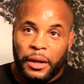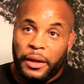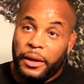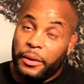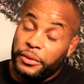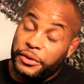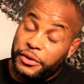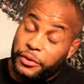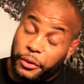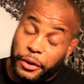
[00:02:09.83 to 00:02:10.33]

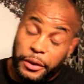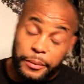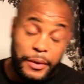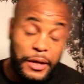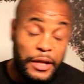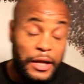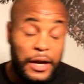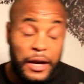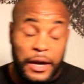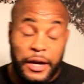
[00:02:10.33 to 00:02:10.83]
It was great,
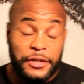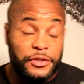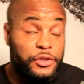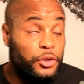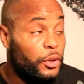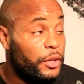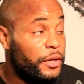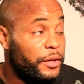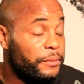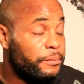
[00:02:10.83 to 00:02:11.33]
man. I
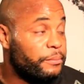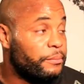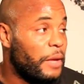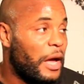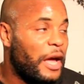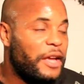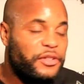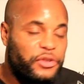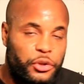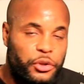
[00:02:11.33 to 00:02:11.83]
enjoyed it.
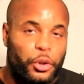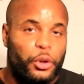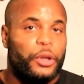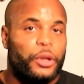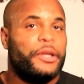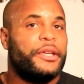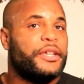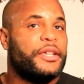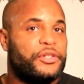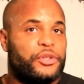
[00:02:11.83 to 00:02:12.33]
I
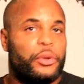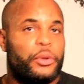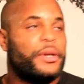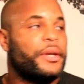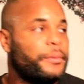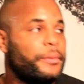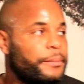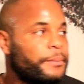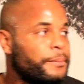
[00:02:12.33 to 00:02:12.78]
thoroughly enjoyed it.